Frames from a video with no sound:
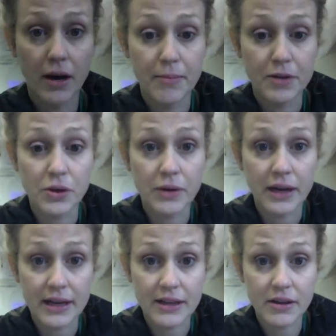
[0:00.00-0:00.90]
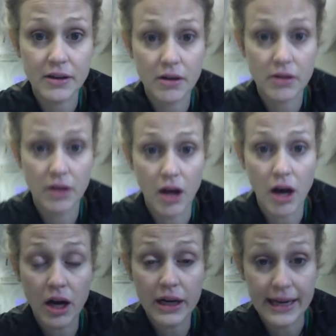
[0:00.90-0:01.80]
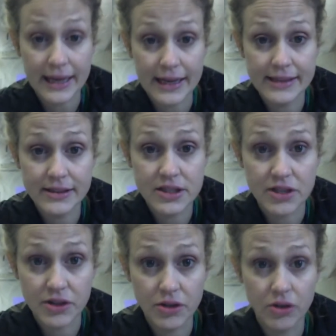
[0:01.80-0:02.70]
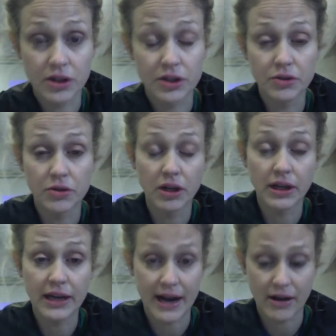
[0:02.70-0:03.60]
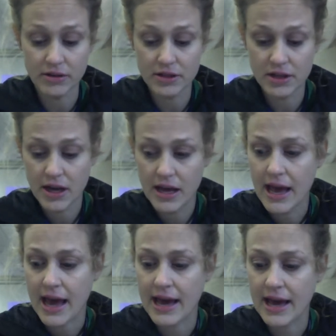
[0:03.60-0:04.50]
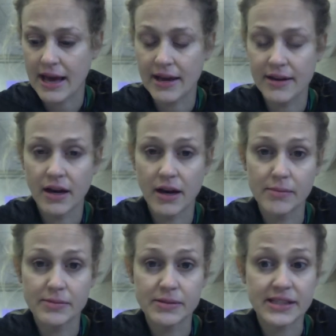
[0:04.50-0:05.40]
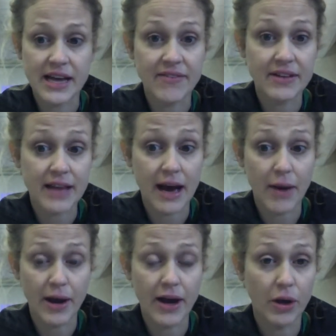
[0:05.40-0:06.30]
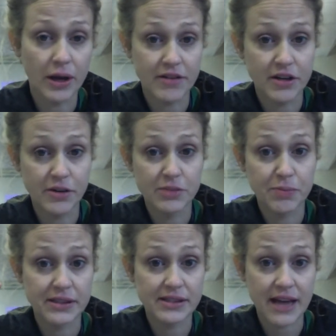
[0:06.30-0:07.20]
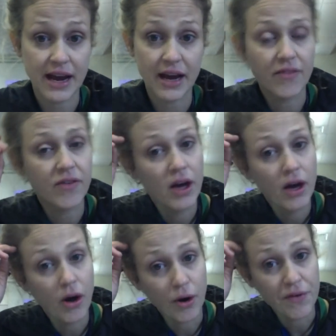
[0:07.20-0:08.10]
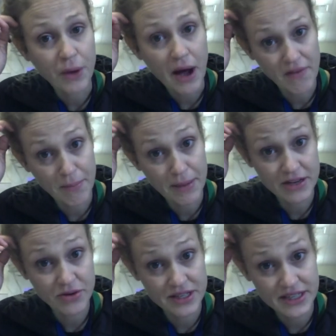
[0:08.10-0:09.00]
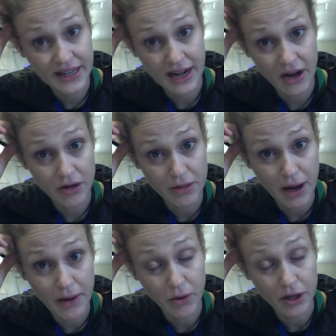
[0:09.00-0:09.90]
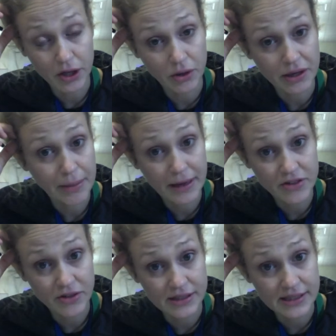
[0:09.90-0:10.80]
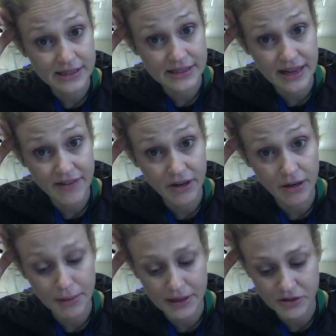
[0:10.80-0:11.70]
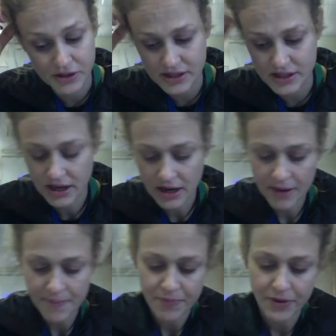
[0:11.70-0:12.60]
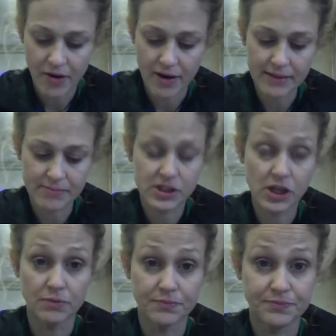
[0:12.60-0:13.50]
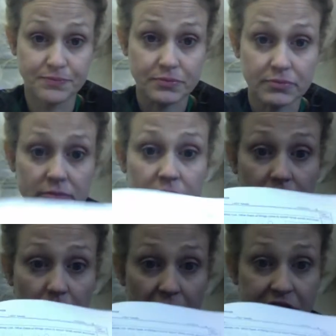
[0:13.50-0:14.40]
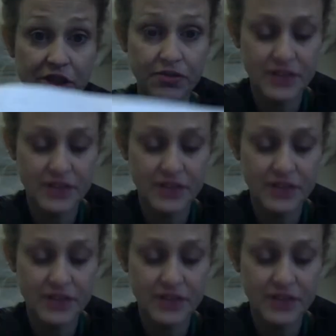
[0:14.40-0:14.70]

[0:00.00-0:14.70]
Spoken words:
you can either log into your Google account and save it that way. All you have to do is press save. Or if you have a Pinterest account, you might want to go onto Pinterest and save it on Pinterest. All right, so once you've